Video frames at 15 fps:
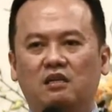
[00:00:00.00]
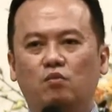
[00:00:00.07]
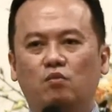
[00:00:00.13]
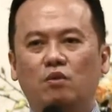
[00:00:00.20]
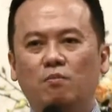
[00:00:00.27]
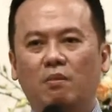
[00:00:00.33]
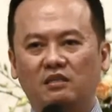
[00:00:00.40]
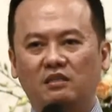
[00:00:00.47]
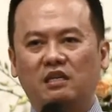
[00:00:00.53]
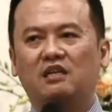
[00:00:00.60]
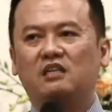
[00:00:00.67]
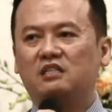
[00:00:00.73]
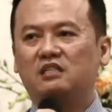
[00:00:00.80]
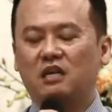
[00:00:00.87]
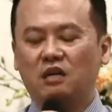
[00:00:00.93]
we must
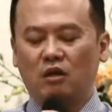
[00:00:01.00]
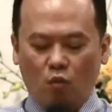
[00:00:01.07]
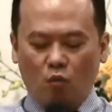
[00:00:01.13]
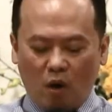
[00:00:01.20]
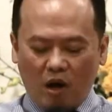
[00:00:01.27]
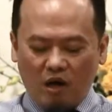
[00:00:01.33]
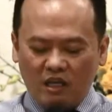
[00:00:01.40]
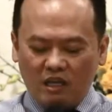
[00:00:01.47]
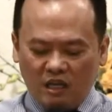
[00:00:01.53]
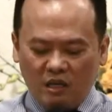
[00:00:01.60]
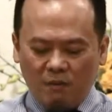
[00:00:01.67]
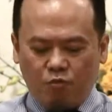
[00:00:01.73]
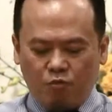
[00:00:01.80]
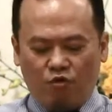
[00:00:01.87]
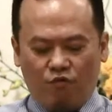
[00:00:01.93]
understand, while He
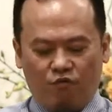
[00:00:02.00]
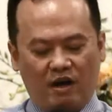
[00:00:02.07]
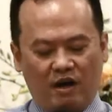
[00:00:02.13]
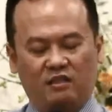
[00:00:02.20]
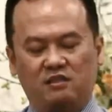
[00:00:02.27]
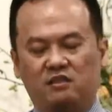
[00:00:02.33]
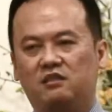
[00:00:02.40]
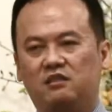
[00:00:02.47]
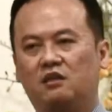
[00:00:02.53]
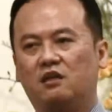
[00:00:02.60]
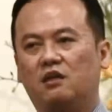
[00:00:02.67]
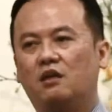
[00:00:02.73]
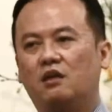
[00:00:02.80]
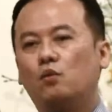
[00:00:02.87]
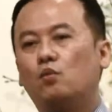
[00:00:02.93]
provides,
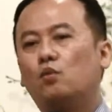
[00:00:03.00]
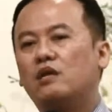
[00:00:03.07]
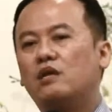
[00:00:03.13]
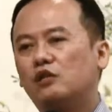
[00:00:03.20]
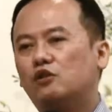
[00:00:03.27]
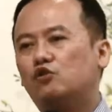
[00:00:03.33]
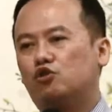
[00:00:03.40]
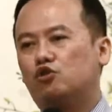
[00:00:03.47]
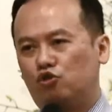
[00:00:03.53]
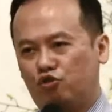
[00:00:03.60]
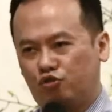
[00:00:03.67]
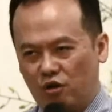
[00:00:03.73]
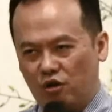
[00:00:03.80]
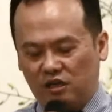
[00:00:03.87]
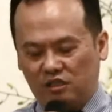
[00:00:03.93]
we need to
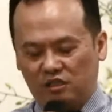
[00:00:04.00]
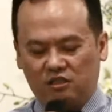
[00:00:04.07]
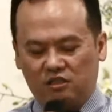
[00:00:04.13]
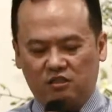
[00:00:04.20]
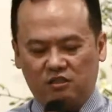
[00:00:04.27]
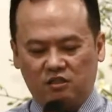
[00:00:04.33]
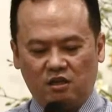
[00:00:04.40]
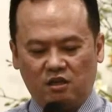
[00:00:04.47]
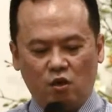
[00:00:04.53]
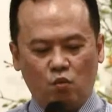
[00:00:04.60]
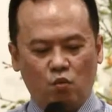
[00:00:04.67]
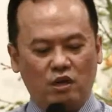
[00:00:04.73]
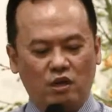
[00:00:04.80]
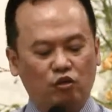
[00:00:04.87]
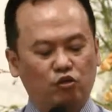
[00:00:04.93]
trust.
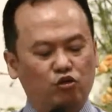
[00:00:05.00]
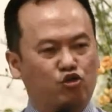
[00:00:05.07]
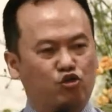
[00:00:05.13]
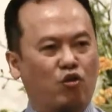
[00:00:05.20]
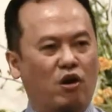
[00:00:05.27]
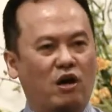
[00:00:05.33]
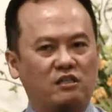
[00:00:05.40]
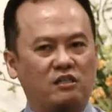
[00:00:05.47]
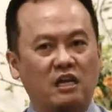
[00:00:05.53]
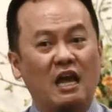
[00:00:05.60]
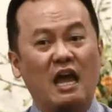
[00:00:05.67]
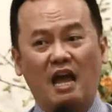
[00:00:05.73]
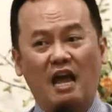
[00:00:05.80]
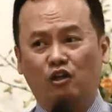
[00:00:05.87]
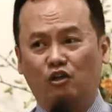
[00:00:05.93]
We need to trust
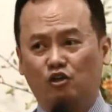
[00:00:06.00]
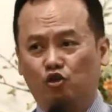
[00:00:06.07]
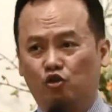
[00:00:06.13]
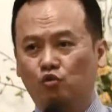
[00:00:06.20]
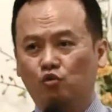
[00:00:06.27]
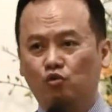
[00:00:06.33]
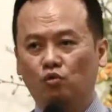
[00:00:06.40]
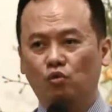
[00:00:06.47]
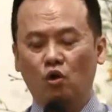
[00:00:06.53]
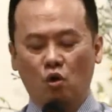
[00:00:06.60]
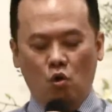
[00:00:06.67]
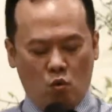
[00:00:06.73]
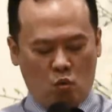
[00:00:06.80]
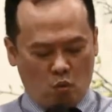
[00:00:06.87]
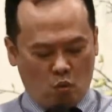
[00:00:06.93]
and do
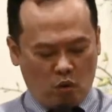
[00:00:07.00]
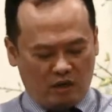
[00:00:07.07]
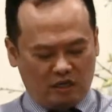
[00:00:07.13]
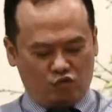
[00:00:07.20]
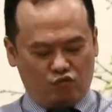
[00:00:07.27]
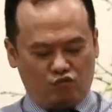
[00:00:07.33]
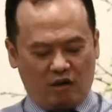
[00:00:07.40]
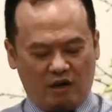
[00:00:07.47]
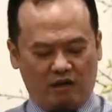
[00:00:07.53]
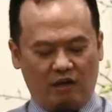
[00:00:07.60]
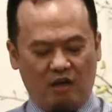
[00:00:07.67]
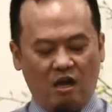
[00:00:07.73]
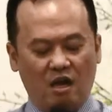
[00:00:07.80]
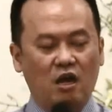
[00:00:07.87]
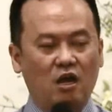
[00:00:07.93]
what is right.
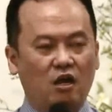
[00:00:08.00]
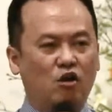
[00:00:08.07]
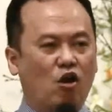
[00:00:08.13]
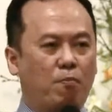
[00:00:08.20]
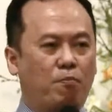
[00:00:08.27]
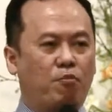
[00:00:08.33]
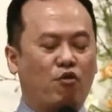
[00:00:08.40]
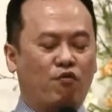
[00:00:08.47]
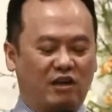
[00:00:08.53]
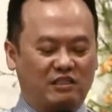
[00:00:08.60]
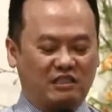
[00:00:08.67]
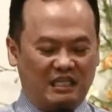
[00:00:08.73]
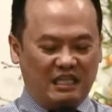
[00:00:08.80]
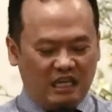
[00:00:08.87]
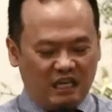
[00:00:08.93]
God
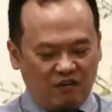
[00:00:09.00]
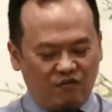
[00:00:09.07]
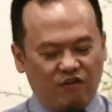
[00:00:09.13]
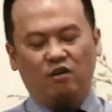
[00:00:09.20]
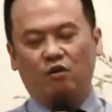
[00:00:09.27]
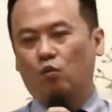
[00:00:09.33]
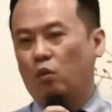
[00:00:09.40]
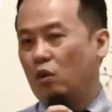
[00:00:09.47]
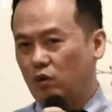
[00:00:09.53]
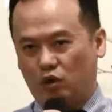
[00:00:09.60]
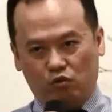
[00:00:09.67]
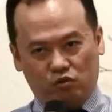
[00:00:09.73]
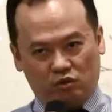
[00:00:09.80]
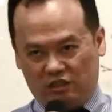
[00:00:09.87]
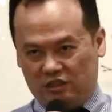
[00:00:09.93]
provides even when we
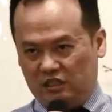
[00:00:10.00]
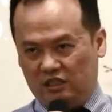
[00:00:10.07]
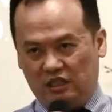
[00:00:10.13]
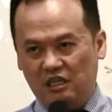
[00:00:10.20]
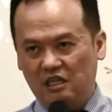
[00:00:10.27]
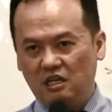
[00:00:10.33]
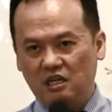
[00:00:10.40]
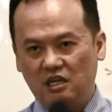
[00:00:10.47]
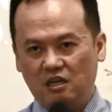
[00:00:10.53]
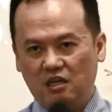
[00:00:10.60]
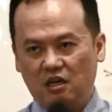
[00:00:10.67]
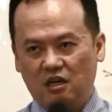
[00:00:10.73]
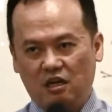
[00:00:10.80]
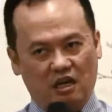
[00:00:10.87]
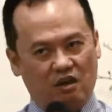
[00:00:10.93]
don't see,
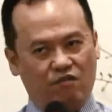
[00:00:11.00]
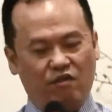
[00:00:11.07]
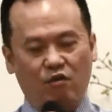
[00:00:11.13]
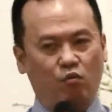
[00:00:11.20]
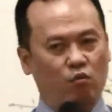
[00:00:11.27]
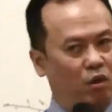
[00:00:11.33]
even